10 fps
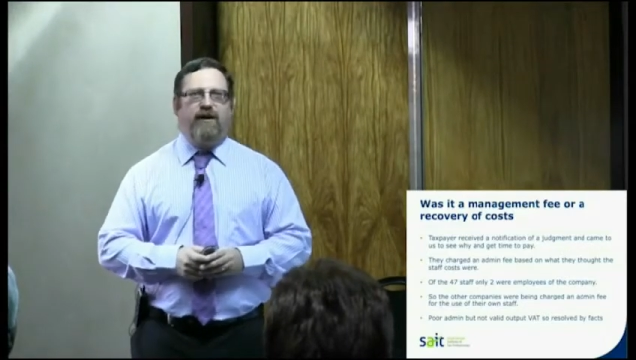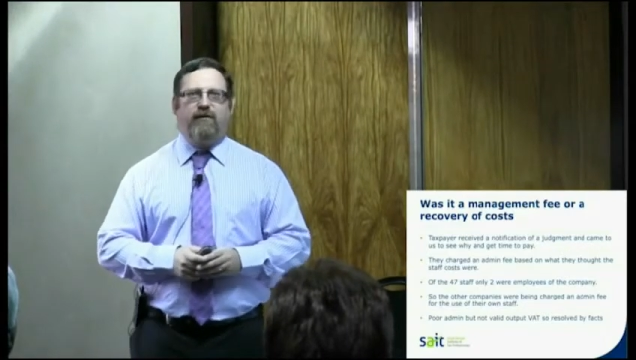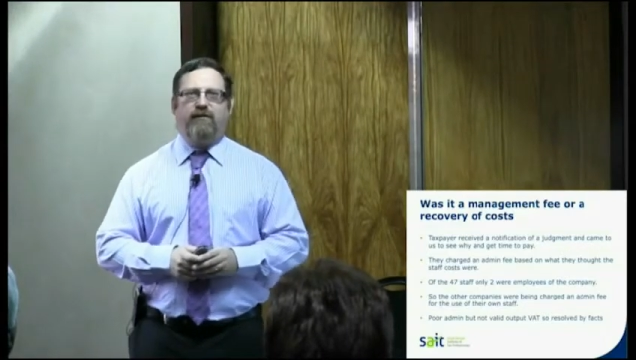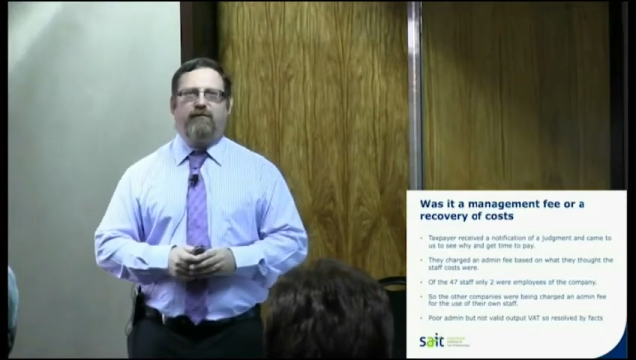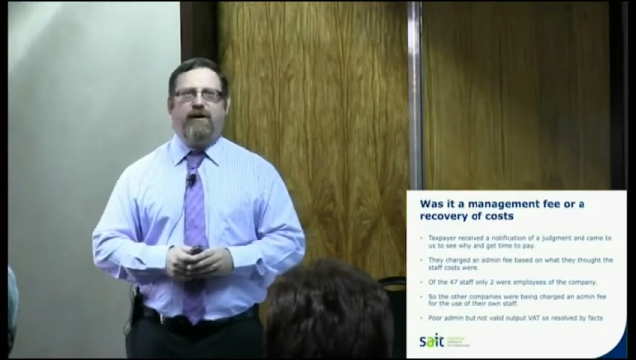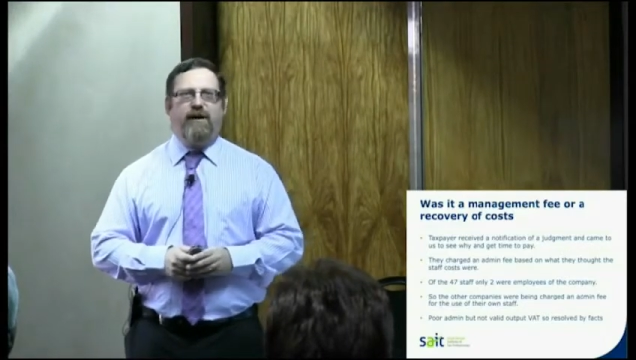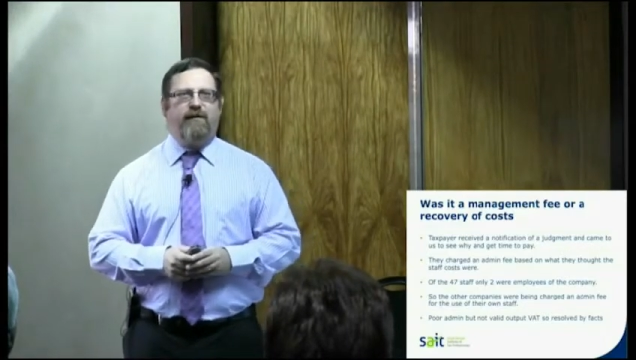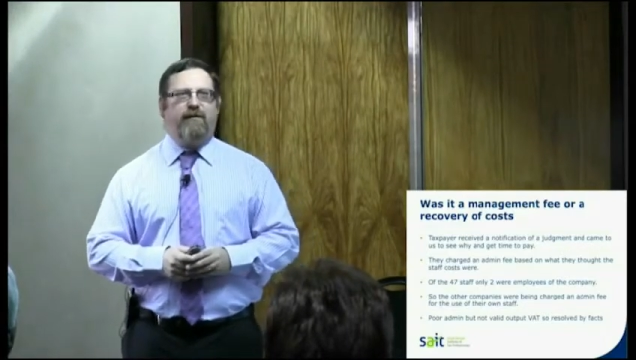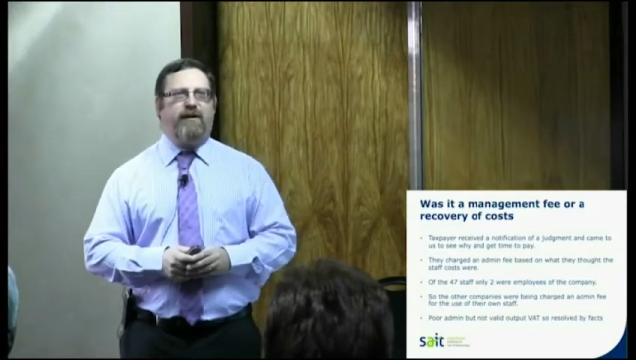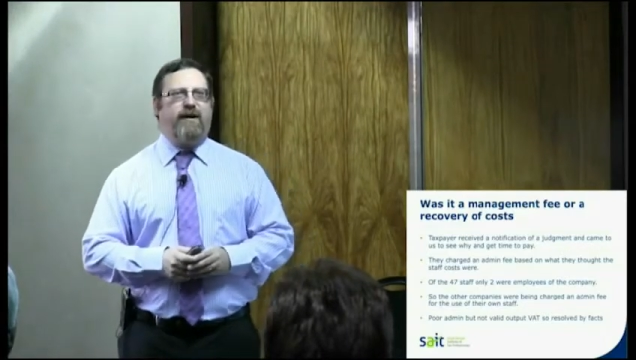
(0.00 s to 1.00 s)
It was really
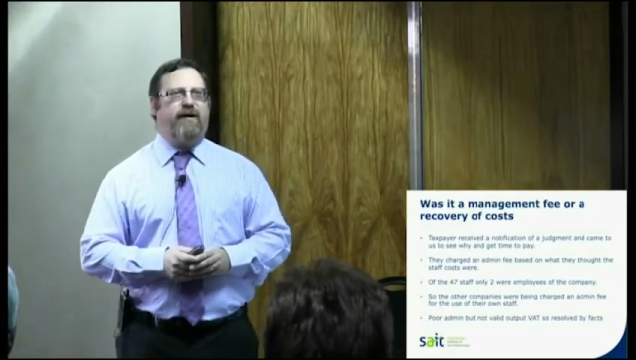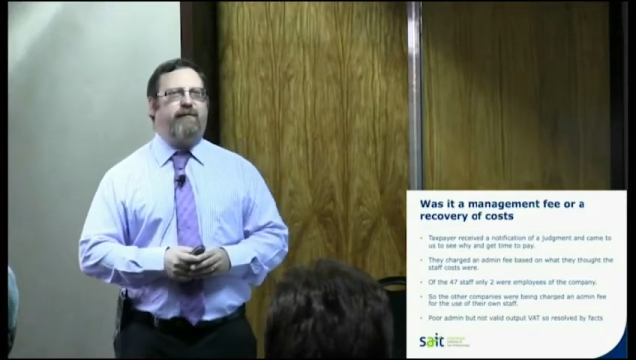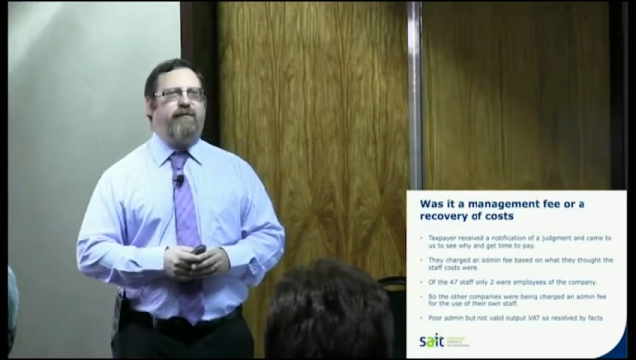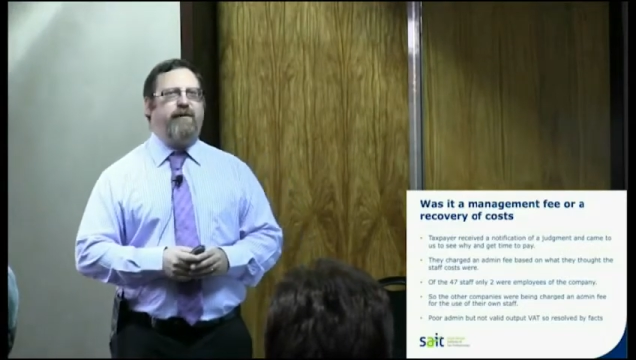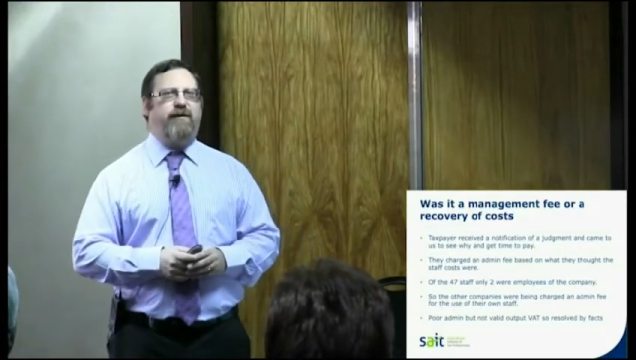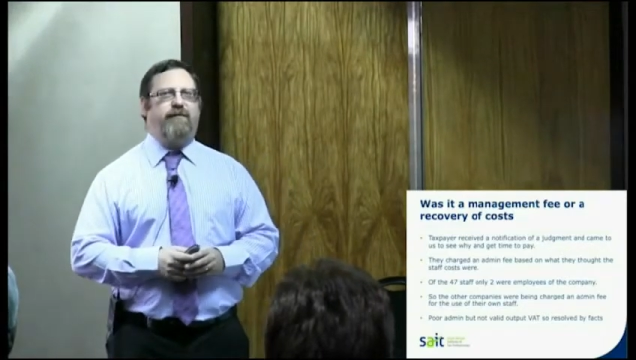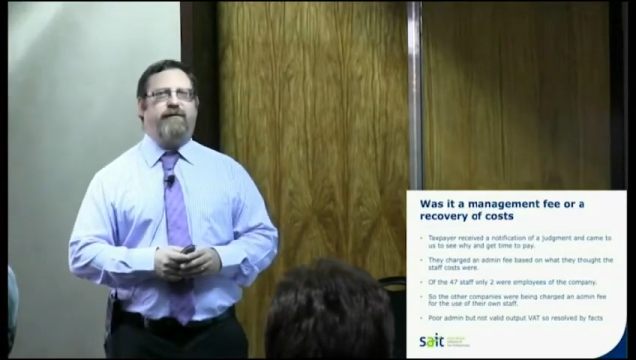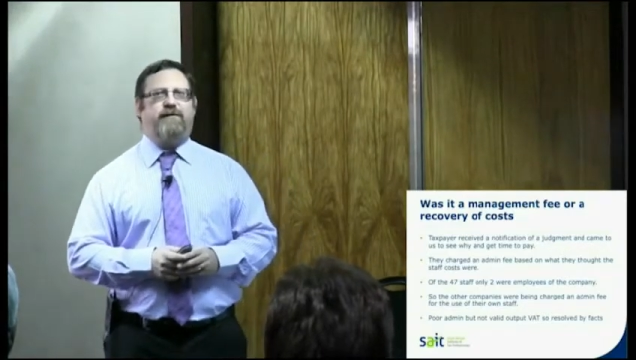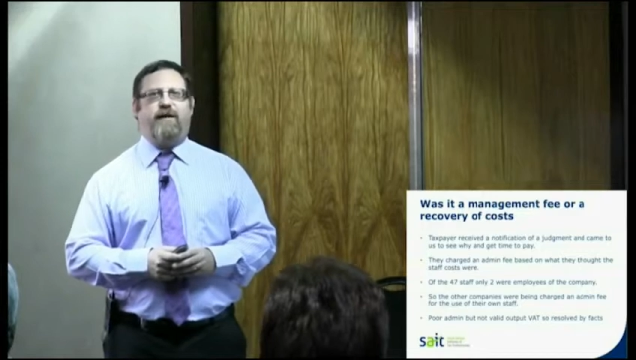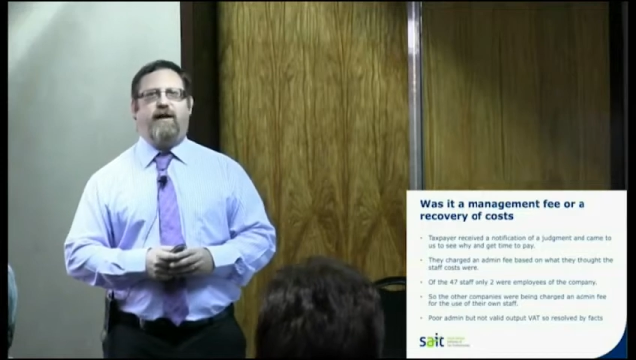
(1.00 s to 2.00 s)
a recovery of
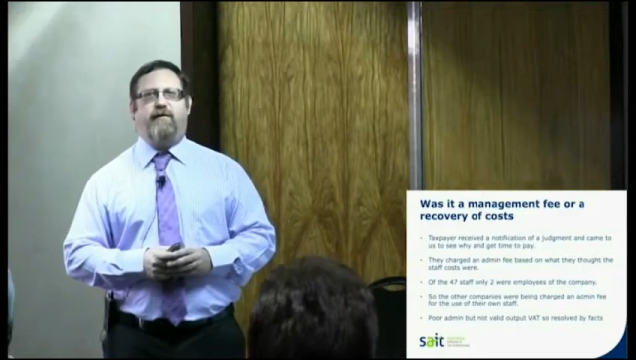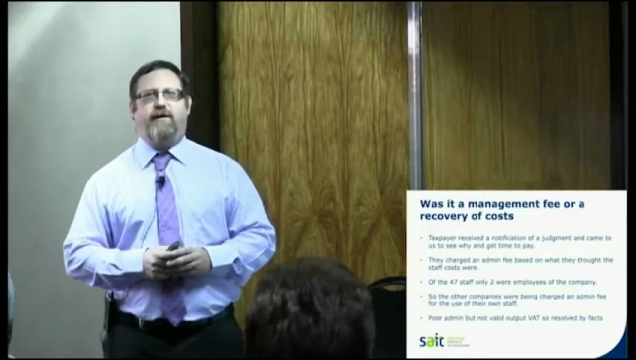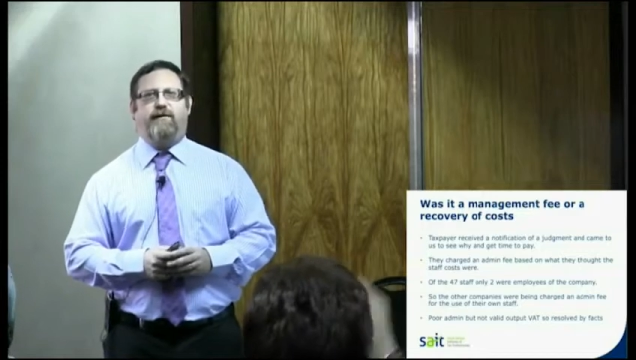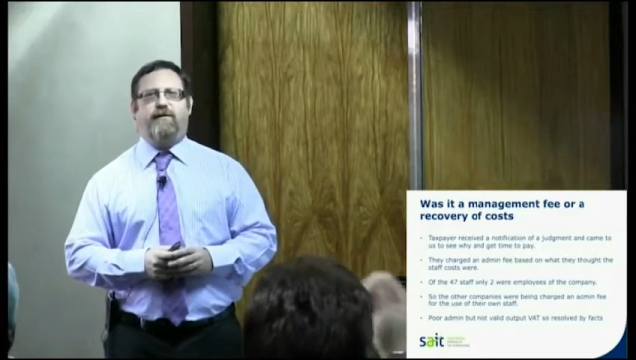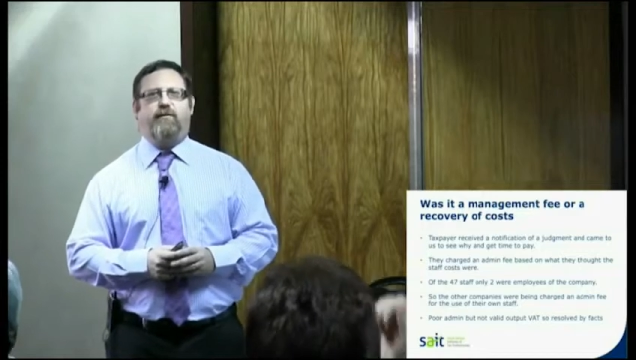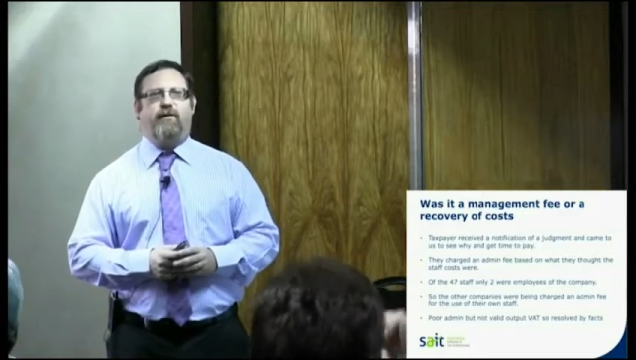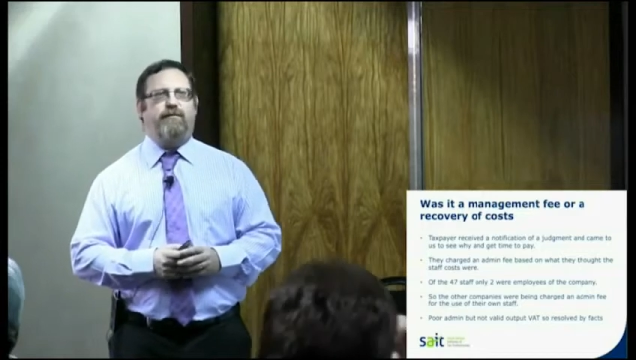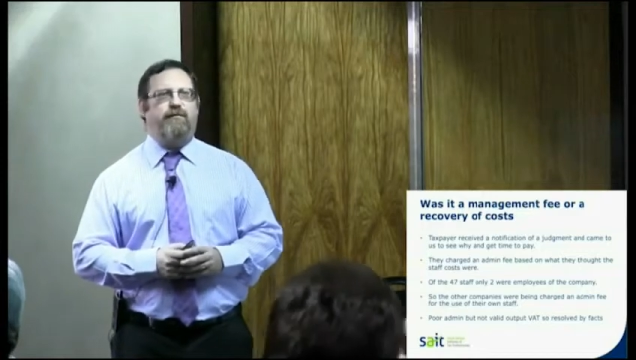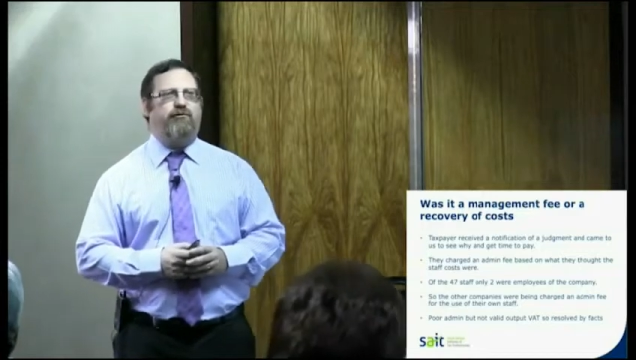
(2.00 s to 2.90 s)
the salaries that were